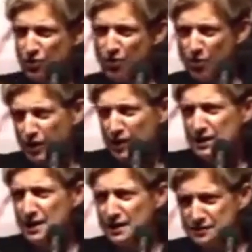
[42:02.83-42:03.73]

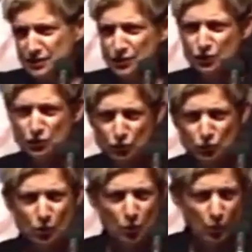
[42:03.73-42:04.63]
organized in and
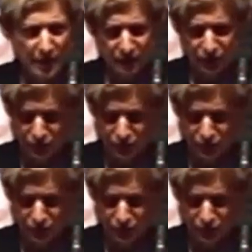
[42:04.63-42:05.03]
through a way of